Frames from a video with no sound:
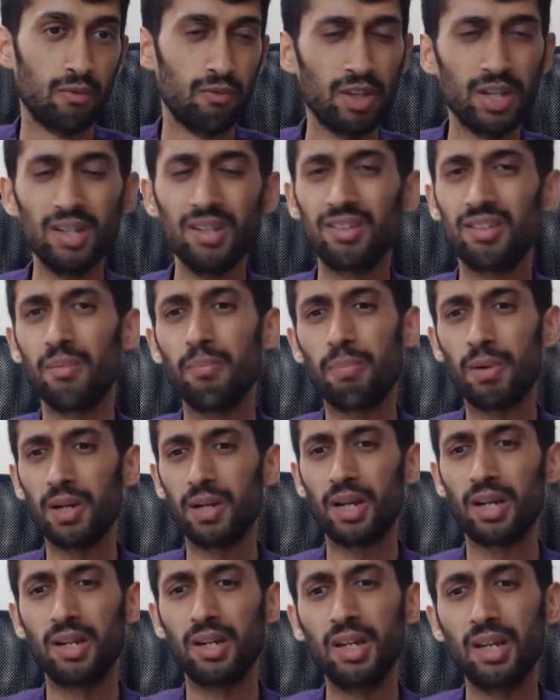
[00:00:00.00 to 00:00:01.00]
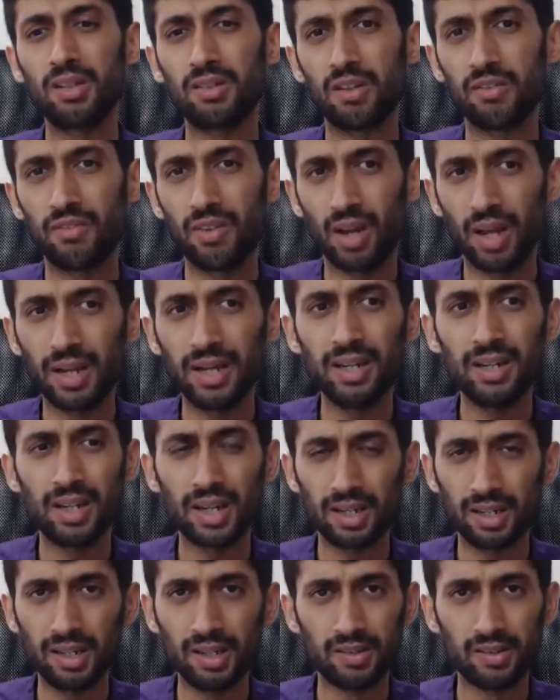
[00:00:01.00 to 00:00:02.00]
Very simple techniques of 9
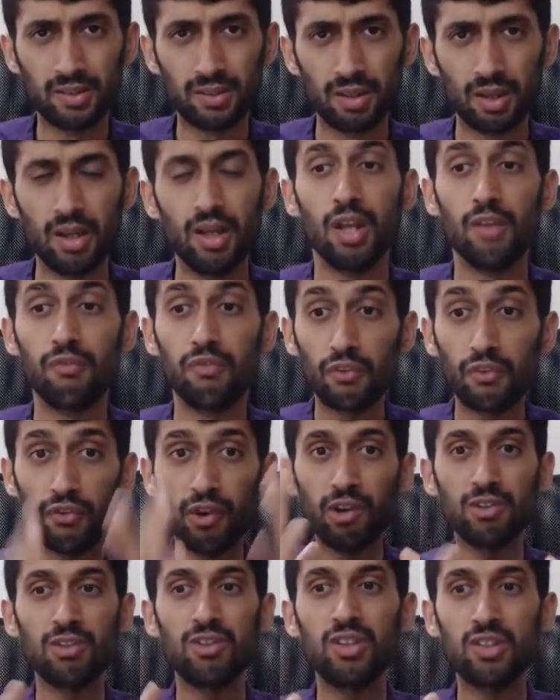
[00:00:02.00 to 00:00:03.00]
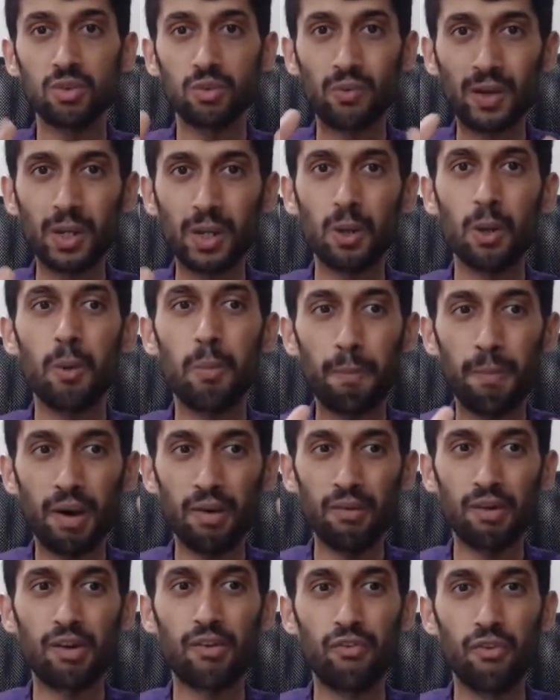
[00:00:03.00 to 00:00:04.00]
techniques. If you found this video
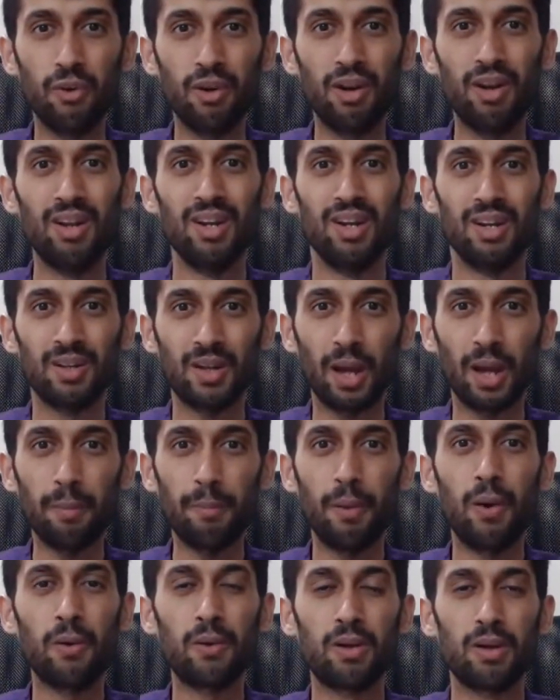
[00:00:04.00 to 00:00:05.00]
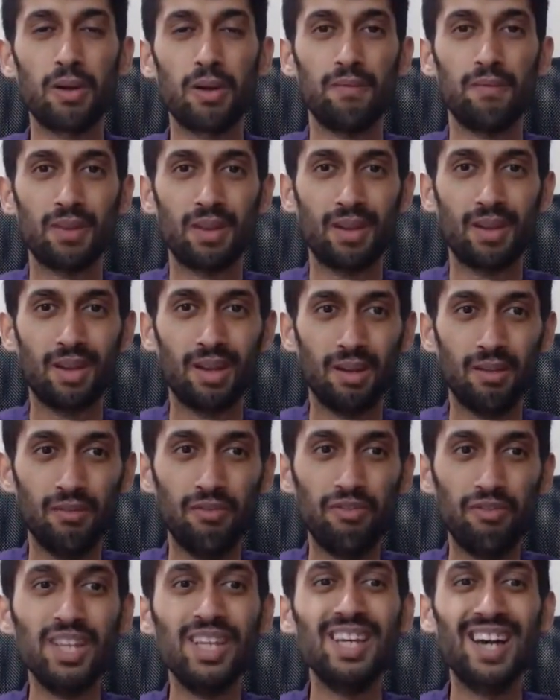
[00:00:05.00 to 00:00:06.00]
powerful, type out
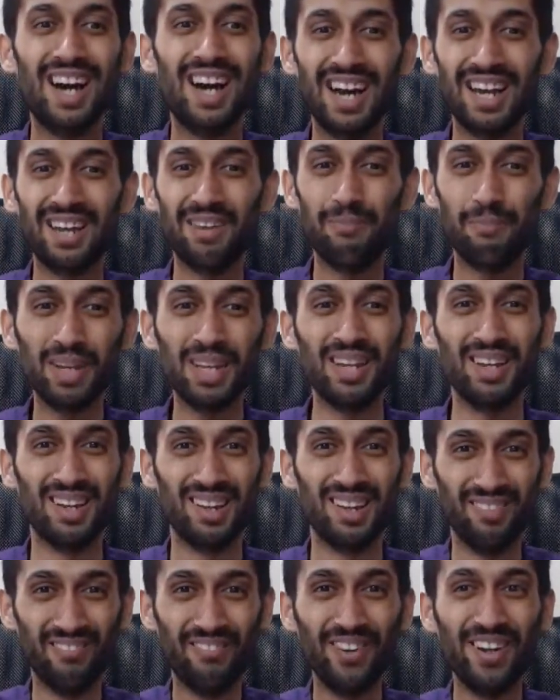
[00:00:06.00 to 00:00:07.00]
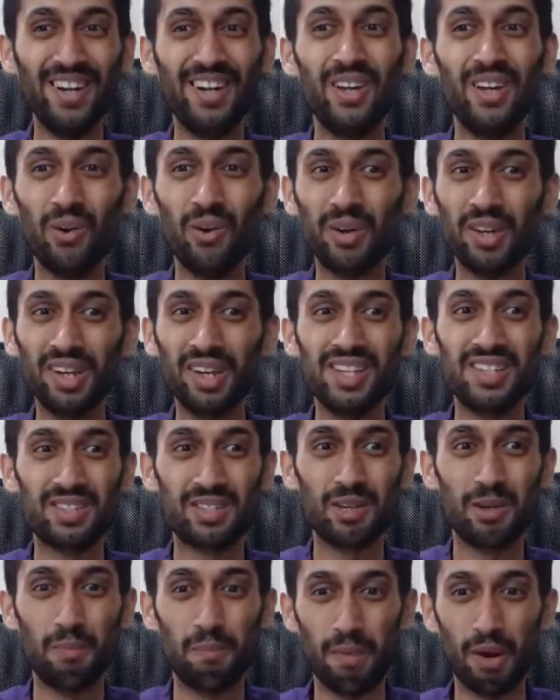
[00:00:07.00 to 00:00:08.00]
VIP. Video
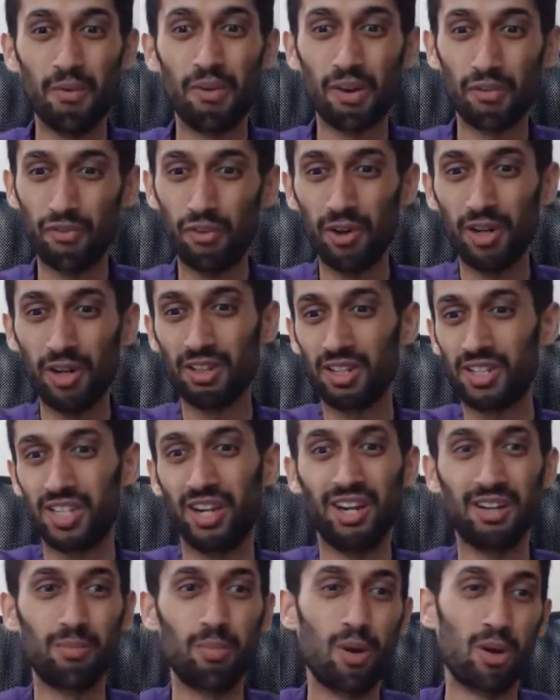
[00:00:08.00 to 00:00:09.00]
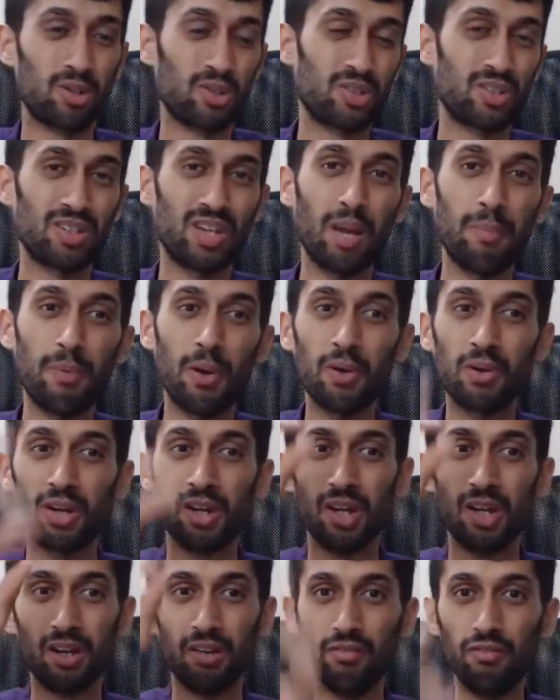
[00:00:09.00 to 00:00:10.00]
is powerful in the chat box. Type
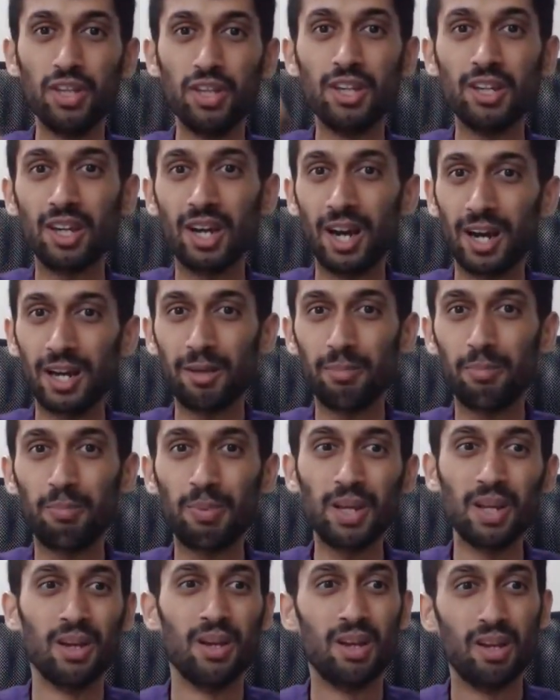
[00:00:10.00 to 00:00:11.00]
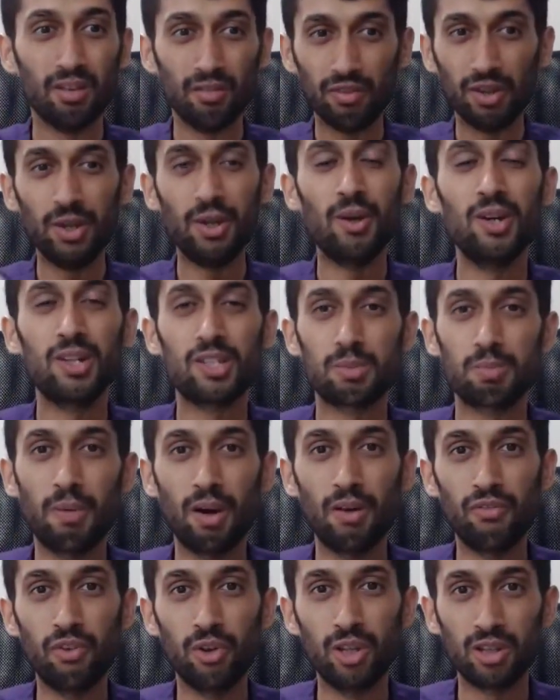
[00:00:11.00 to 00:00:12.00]
out VIP. Video is
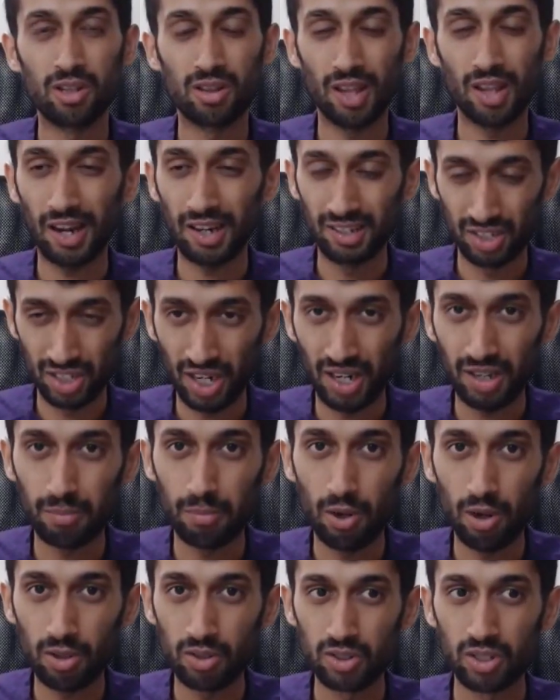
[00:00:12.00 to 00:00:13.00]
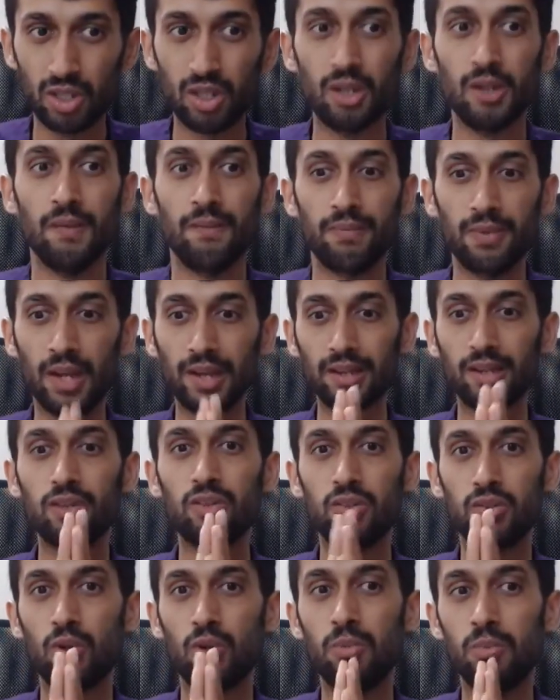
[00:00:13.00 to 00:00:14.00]
powerful in the chat box. Thank
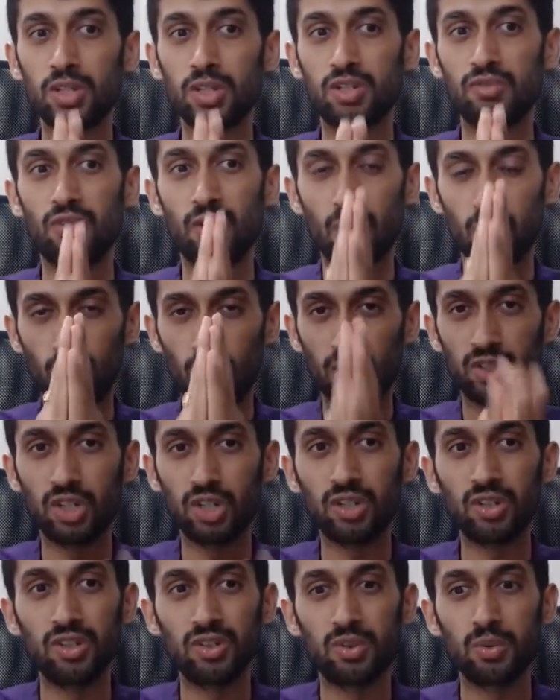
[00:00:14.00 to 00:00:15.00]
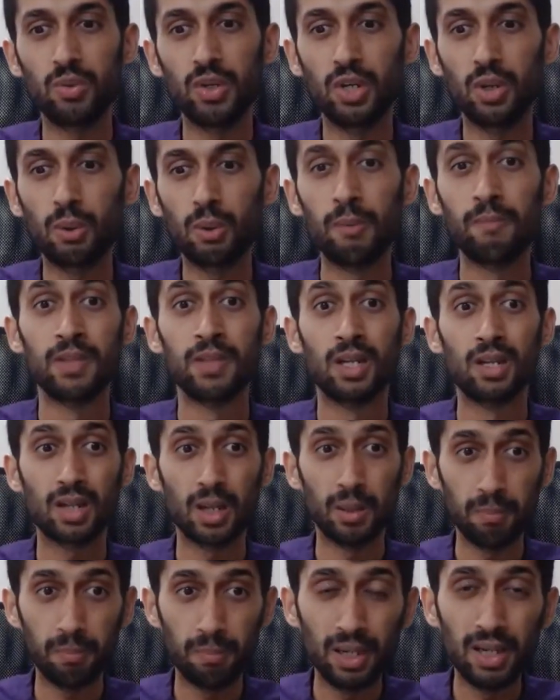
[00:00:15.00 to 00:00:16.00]
you so much for watching this video
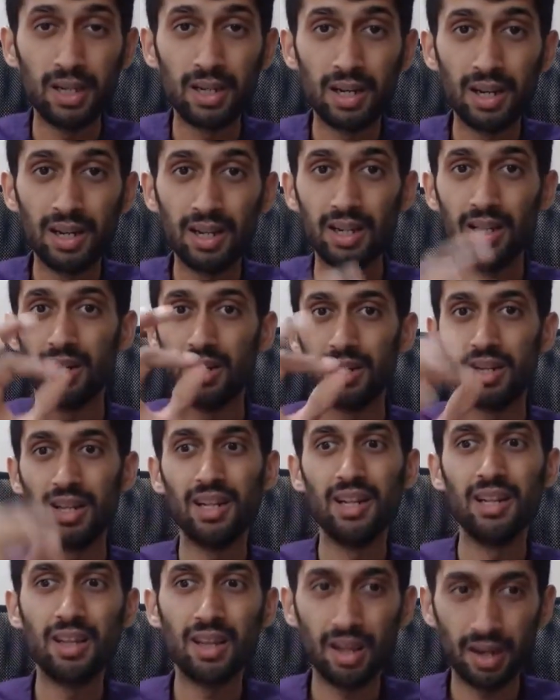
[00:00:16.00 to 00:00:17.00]
completely till